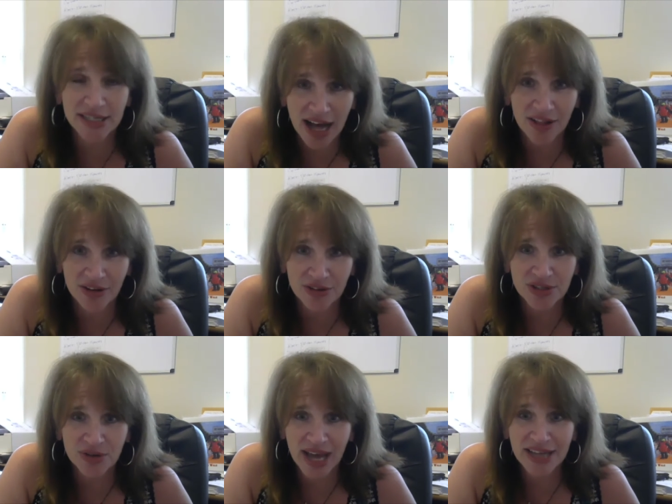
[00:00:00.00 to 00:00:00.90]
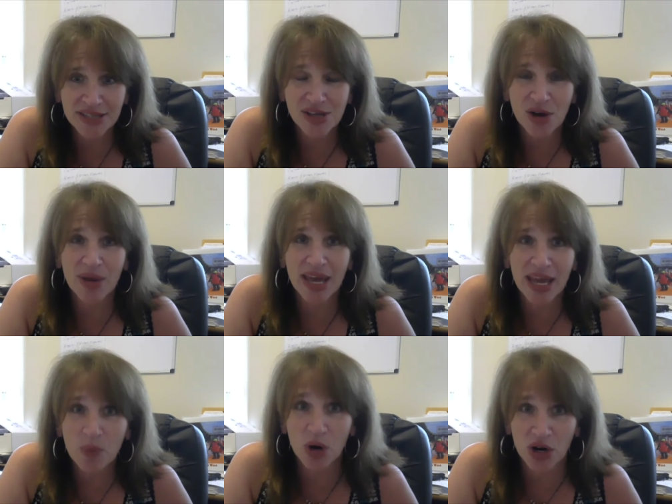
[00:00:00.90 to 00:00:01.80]
So
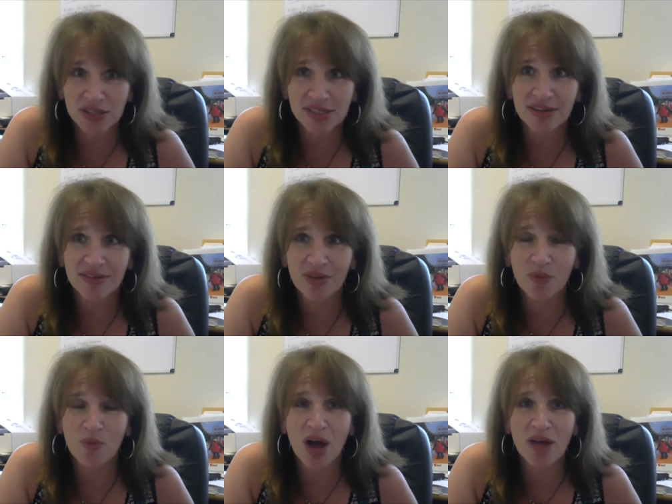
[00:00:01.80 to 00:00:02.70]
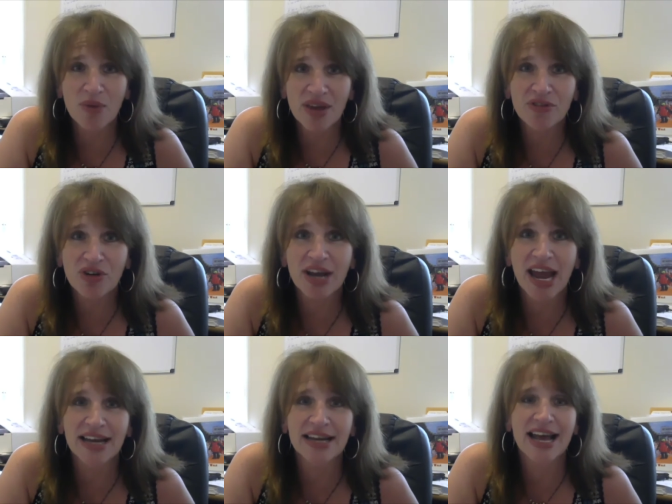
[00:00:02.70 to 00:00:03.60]
it works. What we've
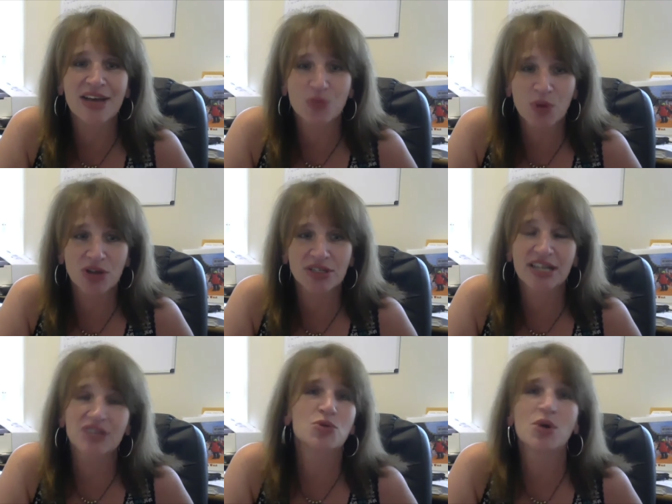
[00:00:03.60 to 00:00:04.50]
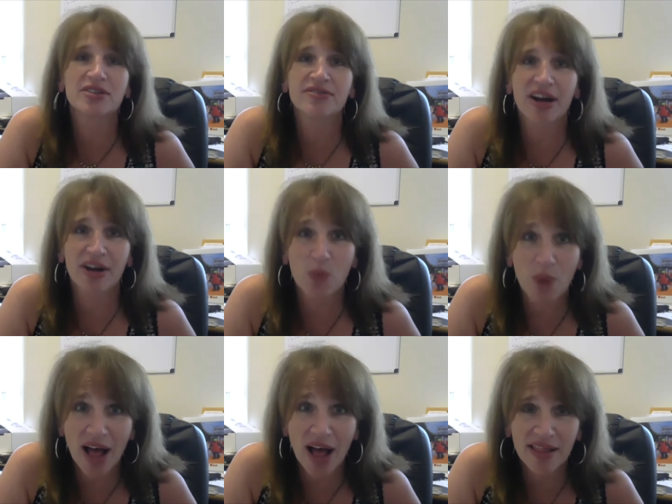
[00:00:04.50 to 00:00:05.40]
created has worked, and it's worked very
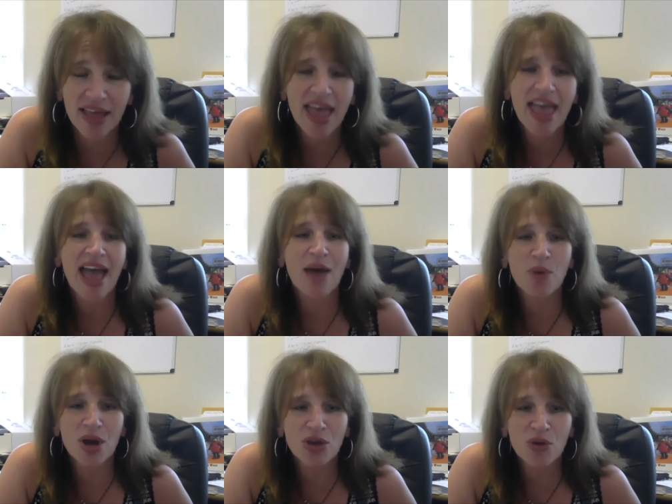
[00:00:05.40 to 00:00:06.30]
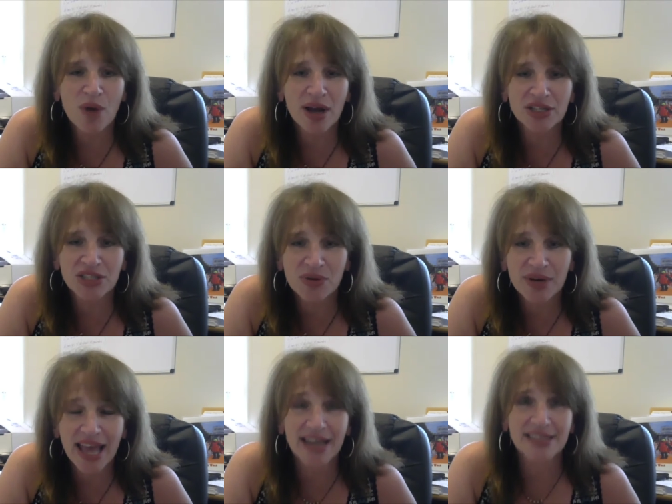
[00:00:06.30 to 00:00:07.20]
well. And what you want to do
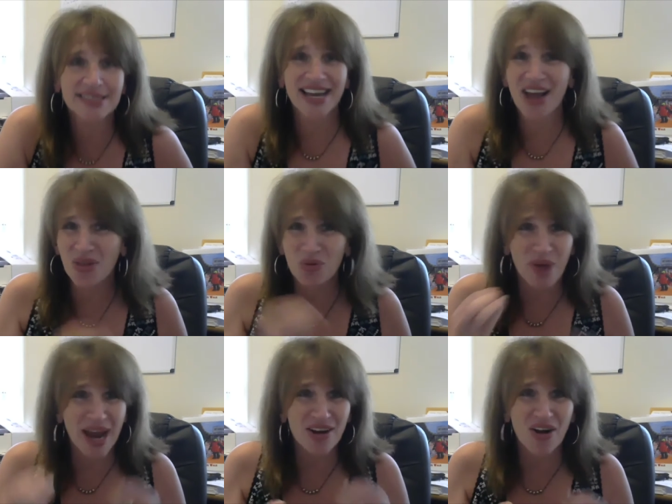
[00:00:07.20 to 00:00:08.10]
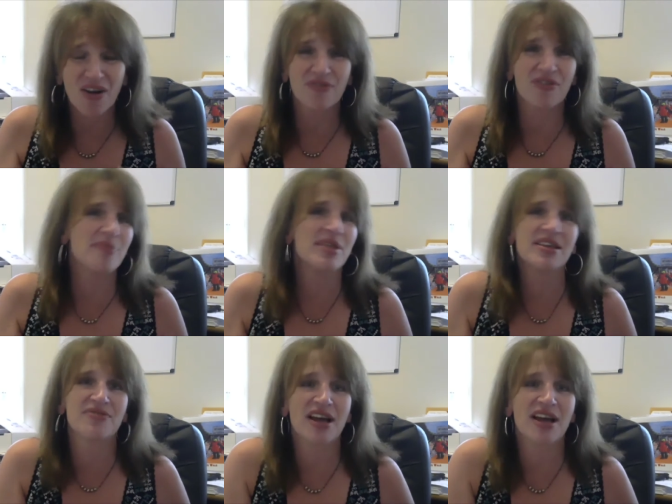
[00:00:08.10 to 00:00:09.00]
again is get on the radar from these
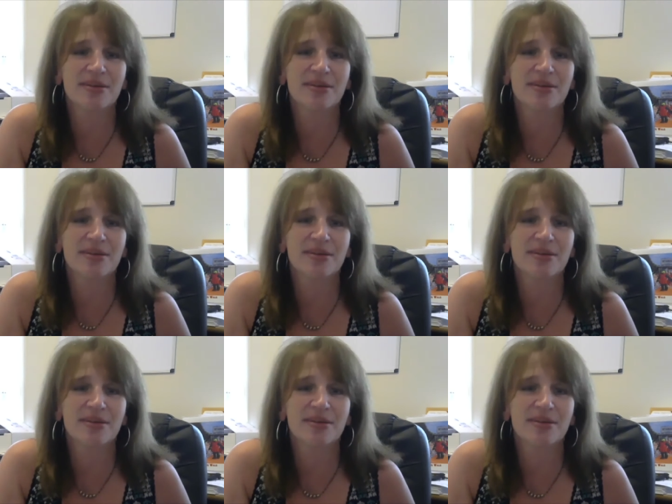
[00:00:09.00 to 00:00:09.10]
funds.